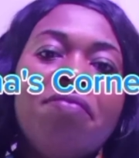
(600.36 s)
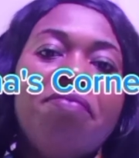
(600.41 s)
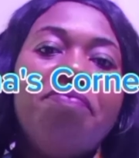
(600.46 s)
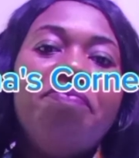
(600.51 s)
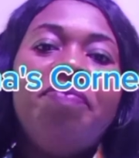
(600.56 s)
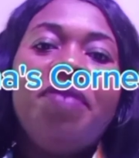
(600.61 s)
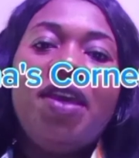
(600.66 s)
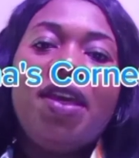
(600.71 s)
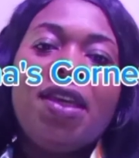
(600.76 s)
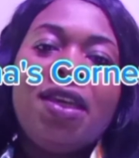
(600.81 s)

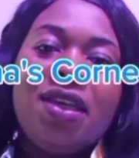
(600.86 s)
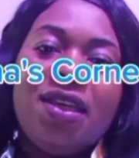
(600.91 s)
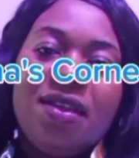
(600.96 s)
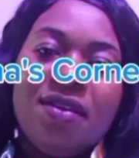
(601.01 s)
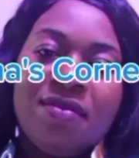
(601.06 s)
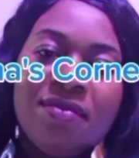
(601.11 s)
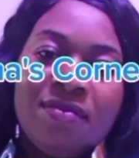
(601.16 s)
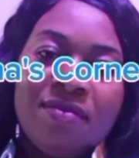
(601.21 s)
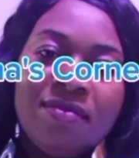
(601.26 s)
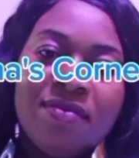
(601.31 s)
baking.
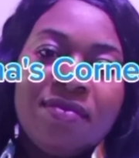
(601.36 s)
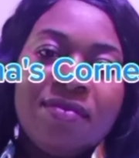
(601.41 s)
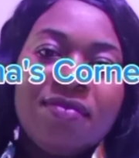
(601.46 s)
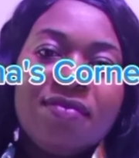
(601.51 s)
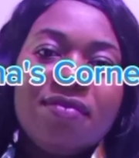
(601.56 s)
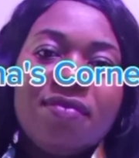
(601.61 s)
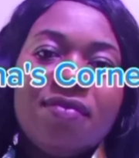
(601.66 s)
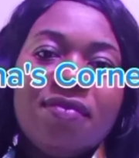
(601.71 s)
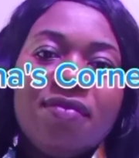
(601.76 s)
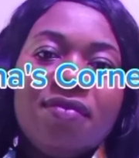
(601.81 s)

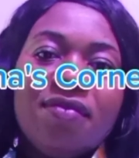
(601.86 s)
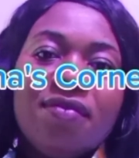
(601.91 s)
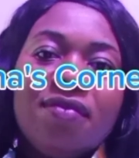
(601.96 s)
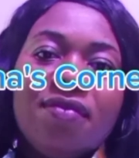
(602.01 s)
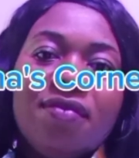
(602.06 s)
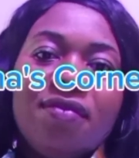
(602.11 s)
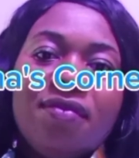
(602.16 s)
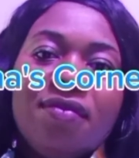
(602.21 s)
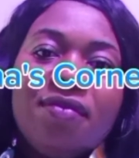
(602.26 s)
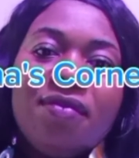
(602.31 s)

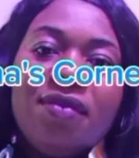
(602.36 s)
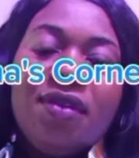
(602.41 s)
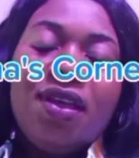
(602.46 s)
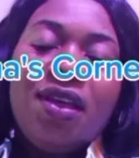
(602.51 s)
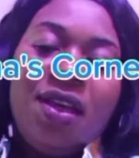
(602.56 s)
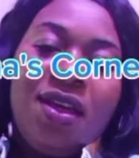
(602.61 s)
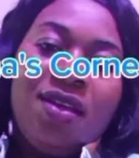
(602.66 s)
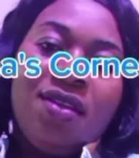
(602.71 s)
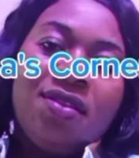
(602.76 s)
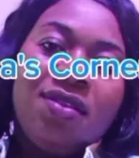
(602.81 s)

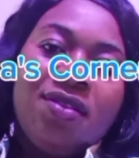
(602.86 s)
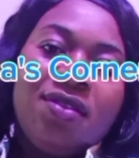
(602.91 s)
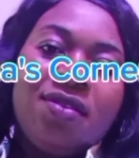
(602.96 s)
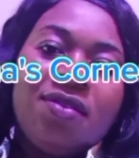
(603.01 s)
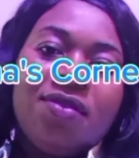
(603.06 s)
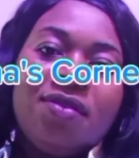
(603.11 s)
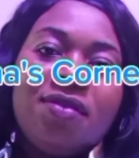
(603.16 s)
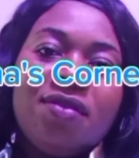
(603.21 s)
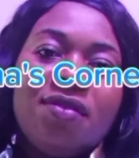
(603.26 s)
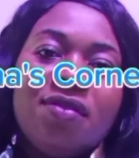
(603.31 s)
Yes,
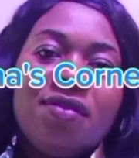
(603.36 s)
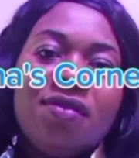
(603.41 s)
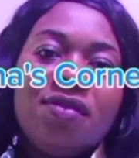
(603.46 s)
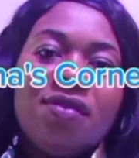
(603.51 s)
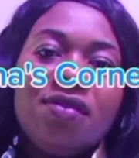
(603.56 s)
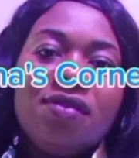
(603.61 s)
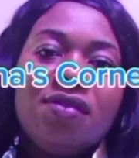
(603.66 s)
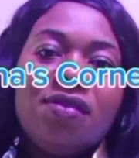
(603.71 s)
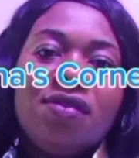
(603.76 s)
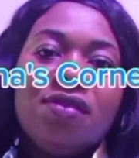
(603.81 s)

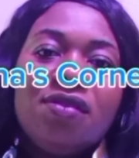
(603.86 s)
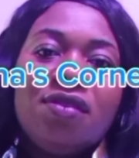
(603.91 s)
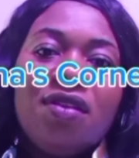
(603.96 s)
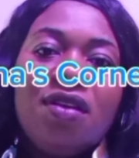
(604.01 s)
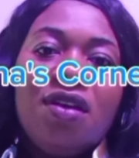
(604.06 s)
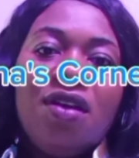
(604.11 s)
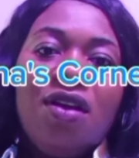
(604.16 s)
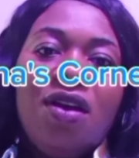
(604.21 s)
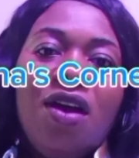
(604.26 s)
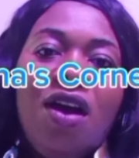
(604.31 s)

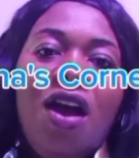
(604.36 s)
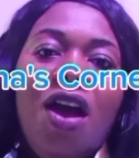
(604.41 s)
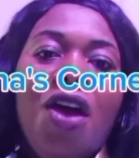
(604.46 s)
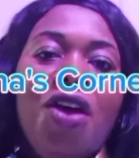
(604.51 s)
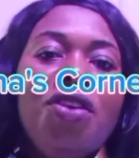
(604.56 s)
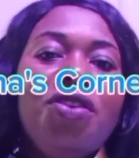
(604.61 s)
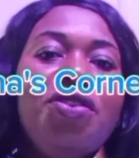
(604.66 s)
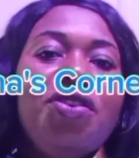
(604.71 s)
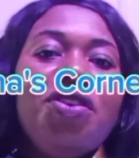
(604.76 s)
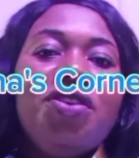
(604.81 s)

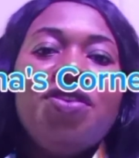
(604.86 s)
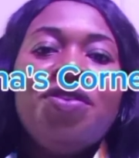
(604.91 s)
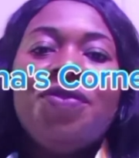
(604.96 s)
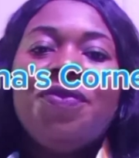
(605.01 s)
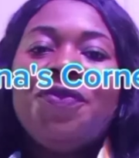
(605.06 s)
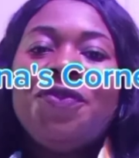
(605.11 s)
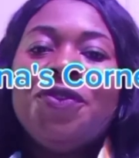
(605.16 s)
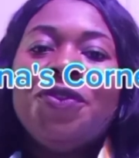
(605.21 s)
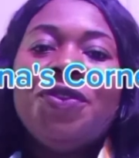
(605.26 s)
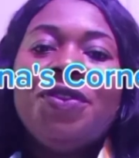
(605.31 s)
all those
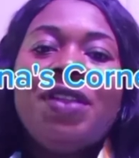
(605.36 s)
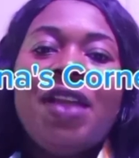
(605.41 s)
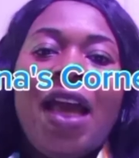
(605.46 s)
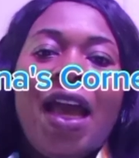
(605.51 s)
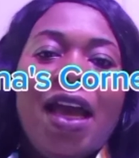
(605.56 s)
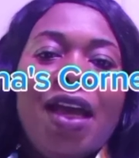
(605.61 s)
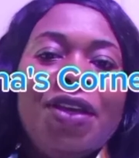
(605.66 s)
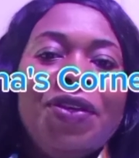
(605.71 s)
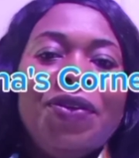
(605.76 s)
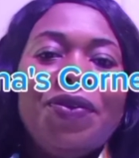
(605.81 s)
food
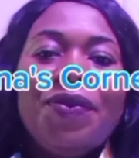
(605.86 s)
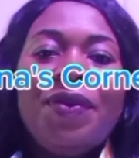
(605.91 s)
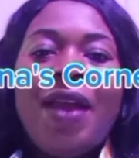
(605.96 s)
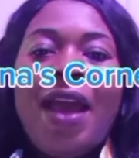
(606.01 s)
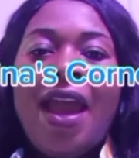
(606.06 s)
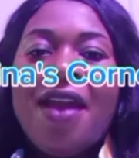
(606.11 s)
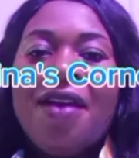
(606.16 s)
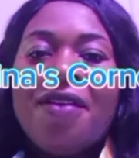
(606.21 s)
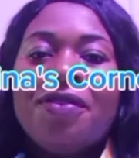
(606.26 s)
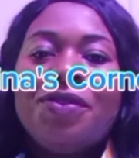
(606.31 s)
that you
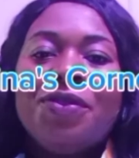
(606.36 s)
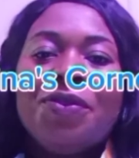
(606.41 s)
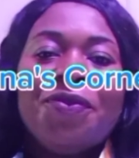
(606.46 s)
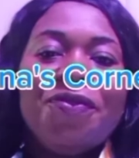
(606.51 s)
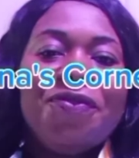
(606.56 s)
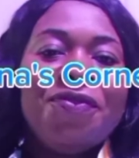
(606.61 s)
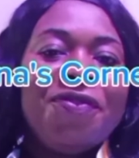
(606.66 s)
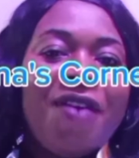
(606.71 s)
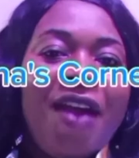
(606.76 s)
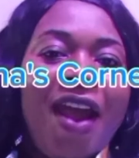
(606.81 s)
like to
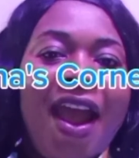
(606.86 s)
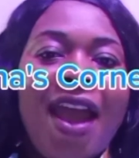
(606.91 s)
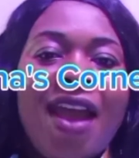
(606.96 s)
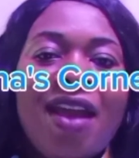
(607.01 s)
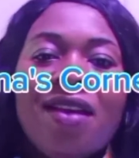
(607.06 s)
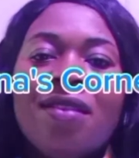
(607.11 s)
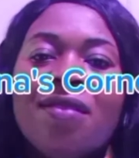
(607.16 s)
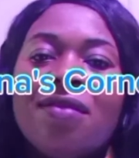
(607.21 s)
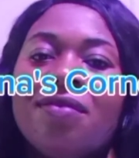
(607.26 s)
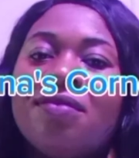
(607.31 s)

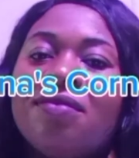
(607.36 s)
fry,